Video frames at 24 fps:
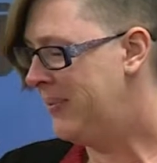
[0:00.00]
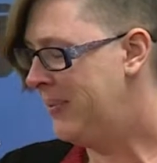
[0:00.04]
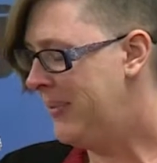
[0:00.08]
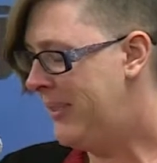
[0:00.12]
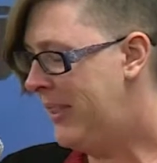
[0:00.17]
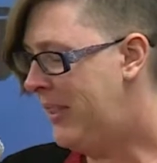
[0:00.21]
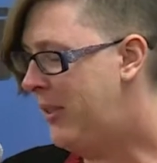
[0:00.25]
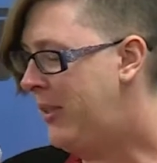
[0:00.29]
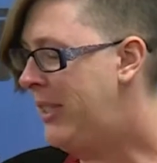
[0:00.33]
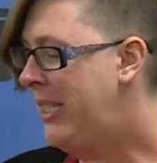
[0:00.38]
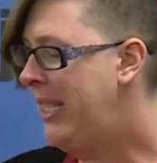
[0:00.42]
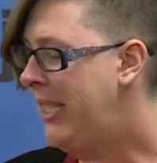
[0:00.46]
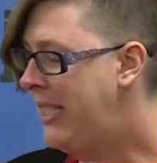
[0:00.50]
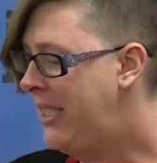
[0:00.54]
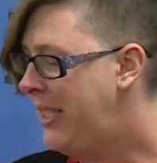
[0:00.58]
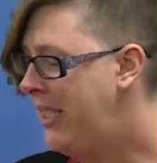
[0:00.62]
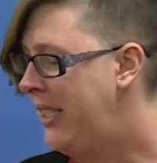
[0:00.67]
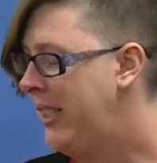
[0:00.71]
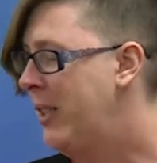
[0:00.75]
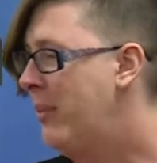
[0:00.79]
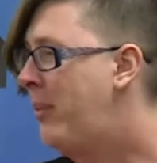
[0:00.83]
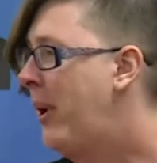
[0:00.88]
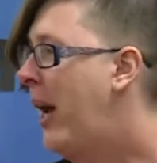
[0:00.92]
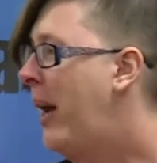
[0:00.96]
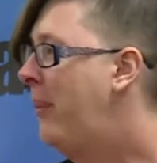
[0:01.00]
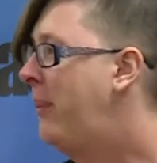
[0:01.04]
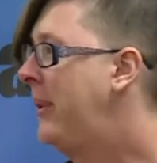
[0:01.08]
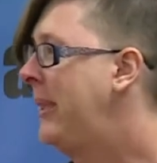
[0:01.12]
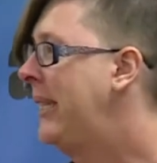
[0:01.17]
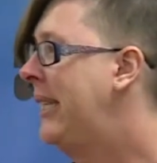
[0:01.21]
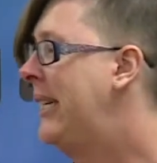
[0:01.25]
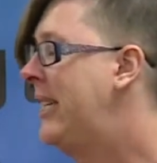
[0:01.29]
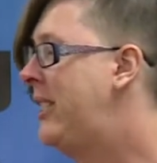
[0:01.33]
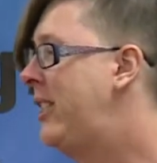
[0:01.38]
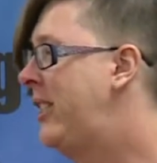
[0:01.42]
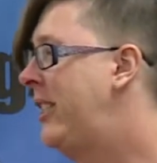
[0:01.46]
So teaching the
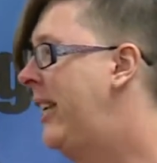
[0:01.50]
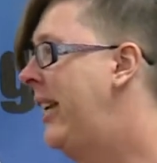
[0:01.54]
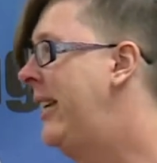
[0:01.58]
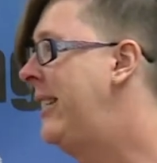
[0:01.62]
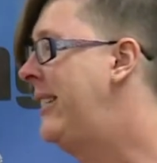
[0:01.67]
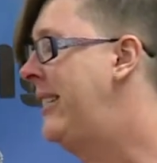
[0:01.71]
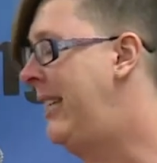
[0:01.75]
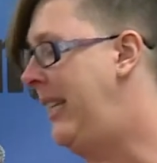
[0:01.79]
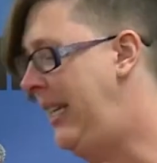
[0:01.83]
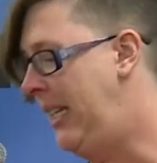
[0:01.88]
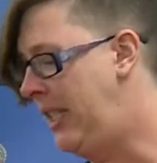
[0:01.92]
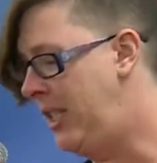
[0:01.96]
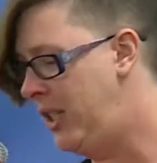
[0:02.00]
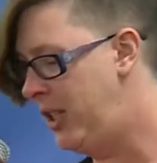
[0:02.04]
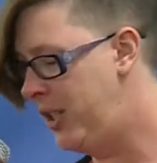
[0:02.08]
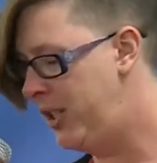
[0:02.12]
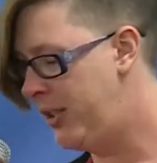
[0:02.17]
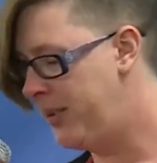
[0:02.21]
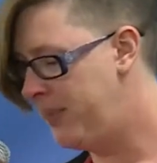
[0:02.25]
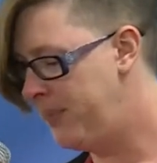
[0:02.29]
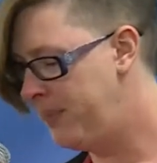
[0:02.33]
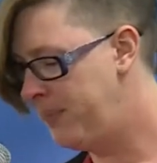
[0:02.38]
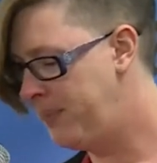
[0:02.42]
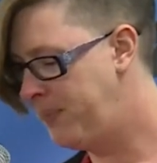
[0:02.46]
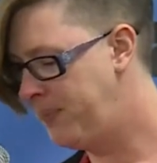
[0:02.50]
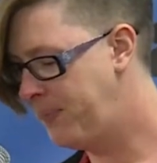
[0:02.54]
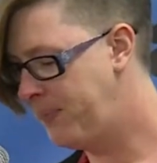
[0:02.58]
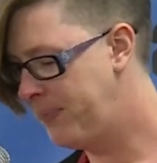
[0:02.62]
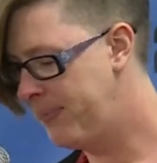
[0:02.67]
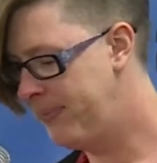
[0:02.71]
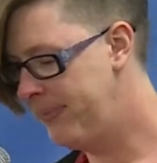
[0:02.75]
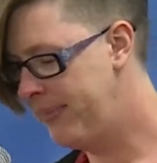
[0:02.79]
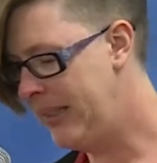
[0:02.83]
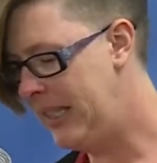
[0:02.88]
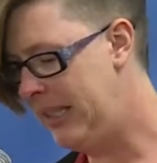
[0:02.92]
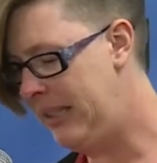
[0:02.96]
population I teach,
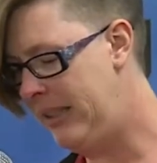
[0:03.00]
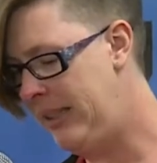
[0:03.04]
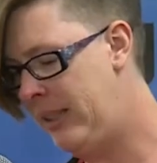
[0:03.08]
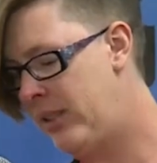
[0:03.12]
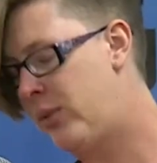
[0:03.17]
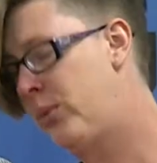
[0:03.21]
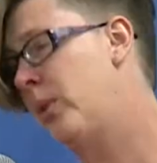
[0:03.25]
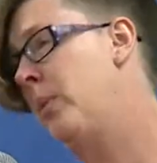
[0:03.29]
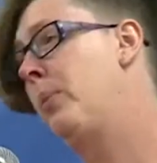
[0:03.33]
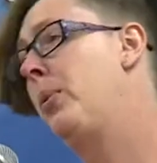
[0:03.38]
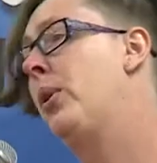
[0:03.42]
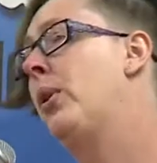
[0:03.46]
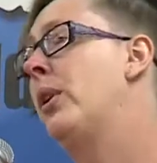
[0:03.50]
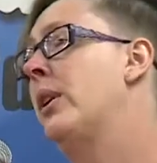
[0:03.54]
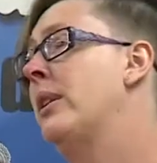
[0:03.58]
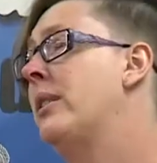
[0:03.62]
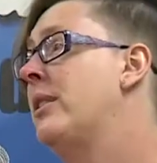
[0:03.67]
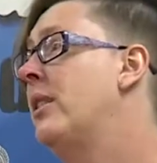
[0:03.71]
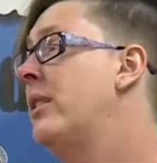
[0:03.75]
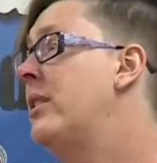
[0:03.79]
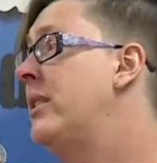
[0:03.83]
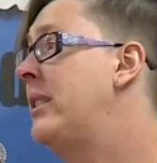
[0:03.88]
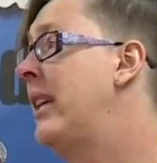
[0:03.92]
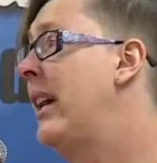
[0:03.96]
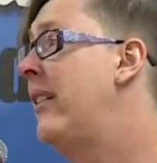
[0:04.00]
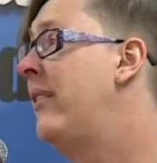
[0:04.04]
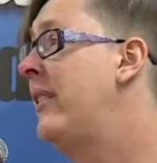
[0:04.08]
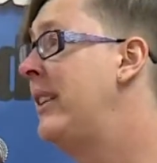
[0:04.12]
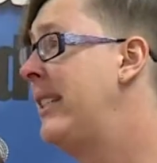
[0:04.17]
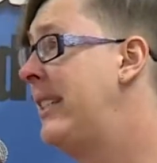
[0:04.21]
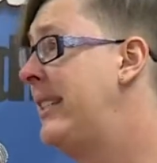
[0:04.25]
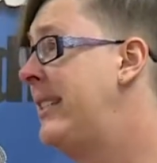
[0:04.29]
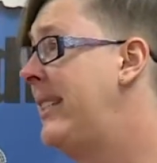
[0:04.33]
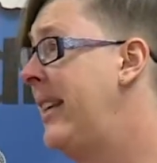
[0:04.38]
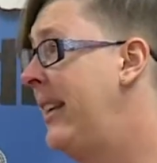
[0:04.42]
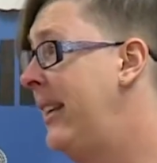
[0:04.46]
these reports are
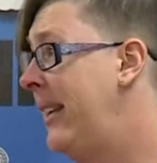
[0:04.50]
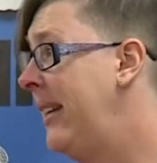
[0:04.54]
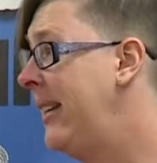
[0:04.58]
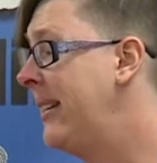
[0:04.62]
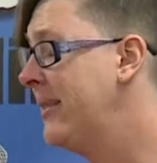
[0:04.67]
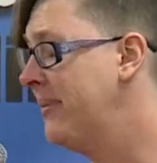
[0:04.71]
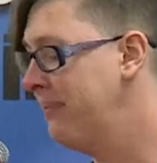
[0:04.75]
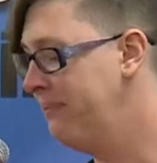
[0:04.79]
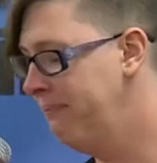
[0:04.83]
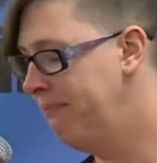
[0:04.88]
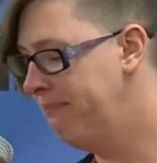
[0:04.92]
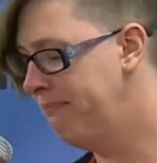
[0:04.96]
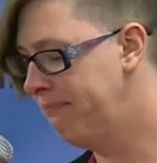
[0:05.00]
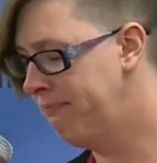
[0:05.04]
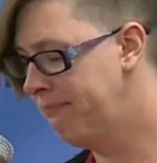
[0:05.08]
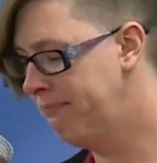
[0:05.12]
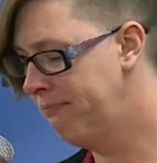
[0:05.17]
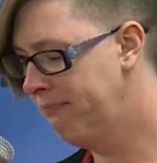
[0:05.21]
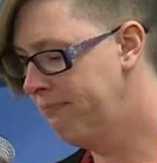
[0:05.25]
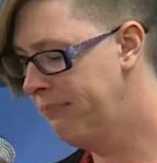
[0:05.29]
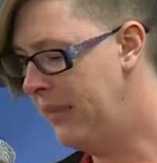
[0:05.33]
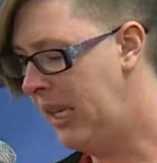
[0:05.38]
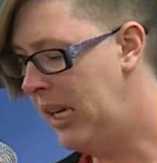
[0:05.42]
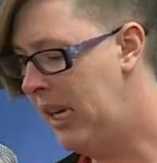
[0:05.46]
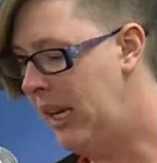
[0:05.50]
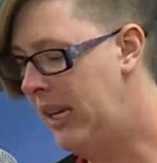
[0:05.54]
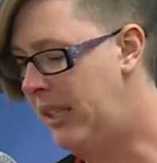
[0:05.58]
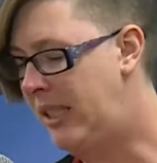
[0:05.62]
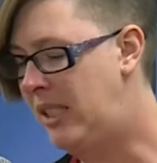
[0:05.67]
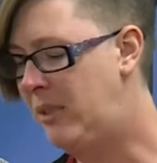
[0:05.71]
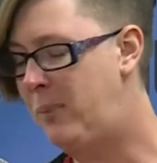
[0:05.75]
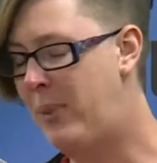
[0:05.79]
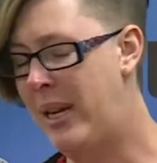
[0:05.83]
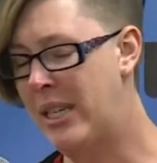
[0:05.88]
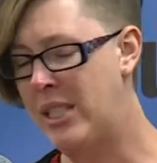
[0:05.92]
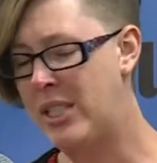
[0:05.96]
devastating,
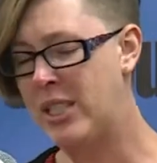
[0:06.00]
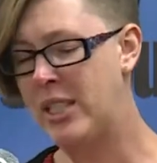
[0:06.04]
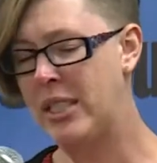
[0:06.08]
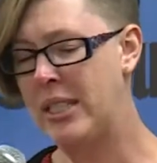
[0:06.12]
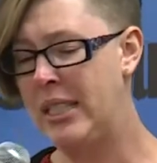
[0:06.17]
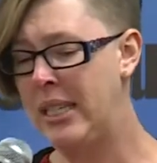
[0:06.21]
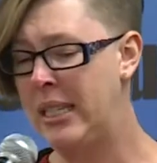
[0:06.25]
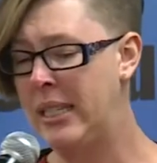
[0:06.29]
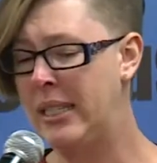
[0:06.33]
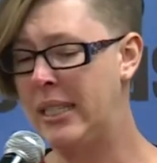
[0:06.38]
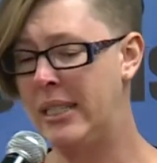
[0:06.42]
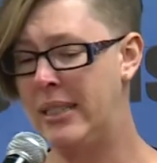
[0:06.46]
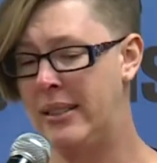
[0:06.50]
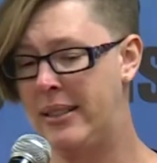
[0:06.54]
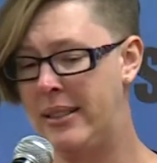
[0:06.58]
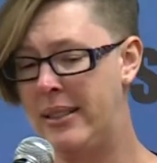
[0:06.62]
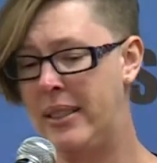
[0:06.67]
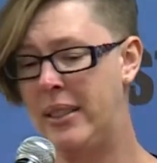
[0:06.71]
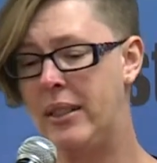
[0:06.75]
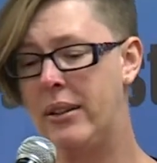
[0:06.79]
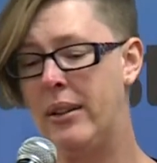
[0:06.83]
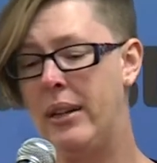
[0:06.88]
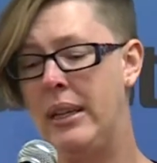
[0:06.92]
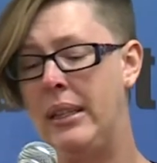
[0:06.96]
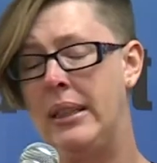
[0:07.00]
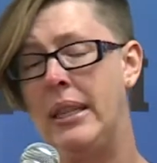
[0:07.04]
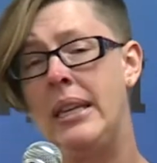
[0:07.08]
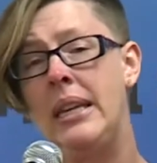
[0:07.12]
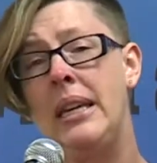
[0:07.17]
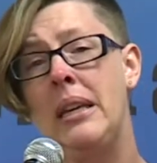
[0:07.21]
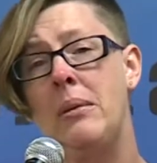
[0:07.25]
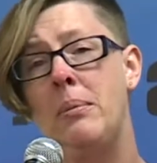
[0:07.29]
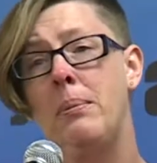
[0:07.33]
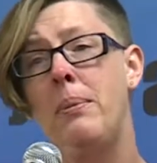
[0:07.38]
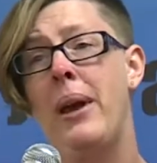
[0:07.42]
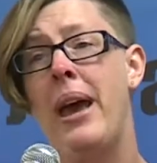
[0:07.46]
especially considering
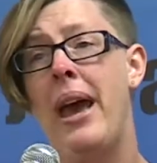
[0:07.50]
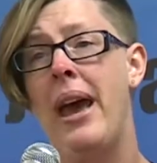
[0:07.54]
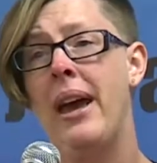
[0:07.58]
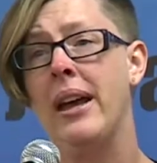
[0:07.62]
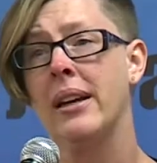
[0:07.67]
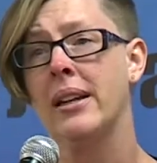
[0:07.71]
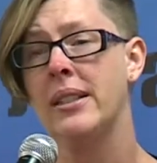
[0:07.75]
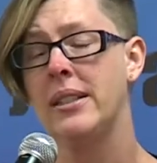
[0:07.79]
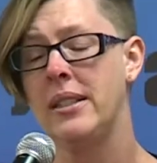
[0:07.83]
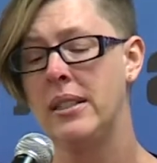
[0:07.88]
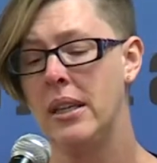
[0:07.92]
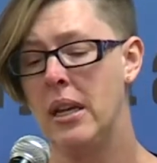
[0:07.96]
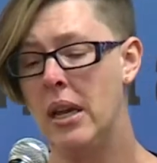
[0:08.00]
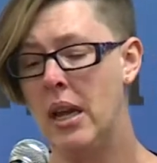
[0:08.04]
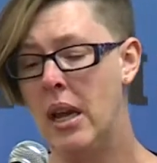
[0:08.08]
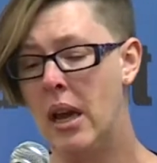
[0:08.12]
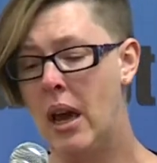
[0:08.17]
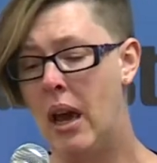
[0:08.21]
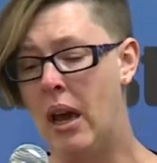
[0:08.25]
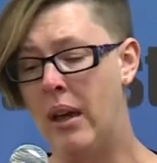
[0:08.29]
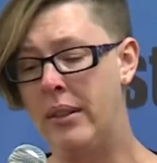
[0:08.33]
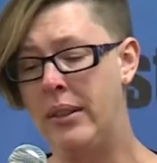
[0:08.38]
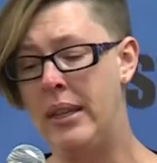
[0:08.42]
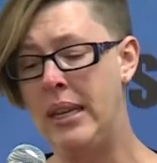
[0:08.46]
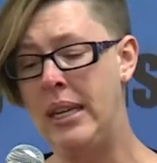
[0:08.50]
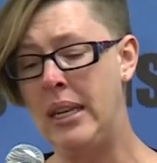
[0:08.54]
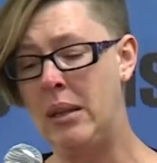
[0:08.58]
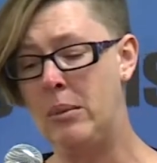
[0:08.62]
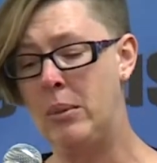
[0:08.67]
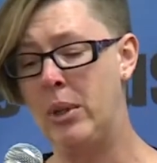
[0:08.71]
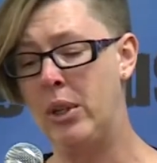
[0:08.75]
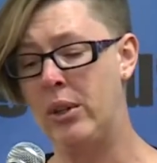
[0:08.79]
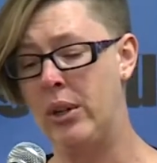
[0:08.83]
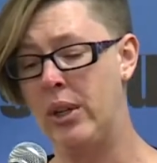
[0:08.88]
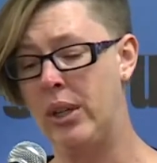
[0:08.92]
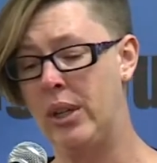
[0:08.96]
the impact on the
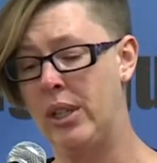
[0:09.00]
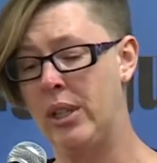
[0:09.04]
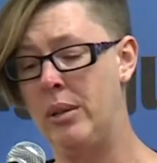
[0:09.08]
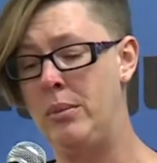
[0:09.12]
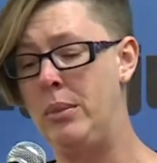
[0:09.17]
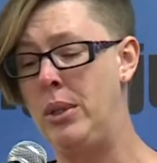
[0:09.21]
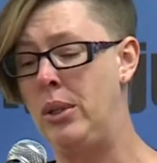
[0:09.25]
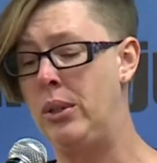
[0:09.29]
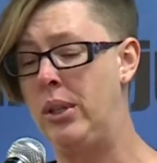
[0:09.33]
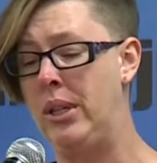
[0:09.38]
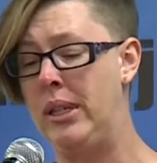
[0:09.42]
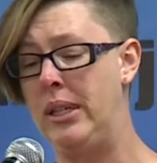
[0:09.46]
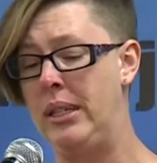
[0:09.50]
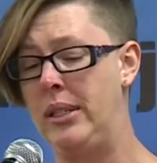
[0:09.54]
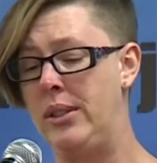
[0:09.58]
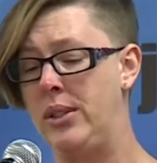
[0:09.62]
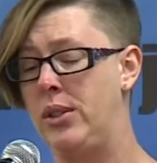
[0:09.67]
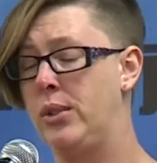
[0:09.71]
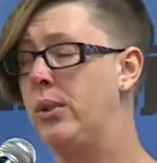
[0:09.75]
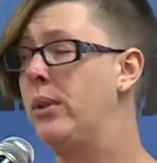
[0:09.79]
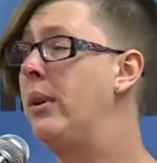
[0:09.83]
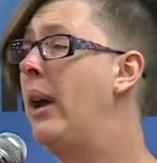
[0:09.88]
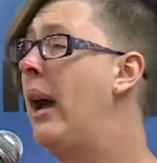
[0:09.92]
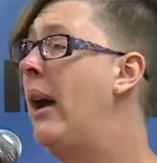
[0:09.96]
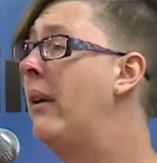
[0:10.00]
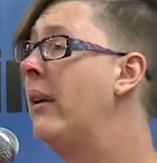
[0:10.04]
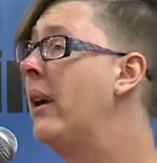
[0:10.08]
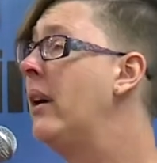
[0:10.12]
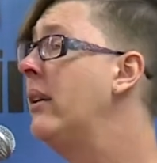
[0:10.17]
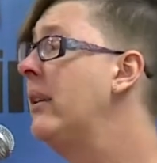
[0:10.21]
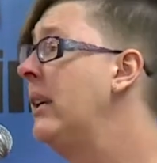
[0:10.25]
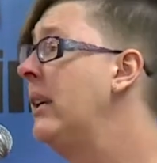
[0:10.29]
immigrant communities throughout our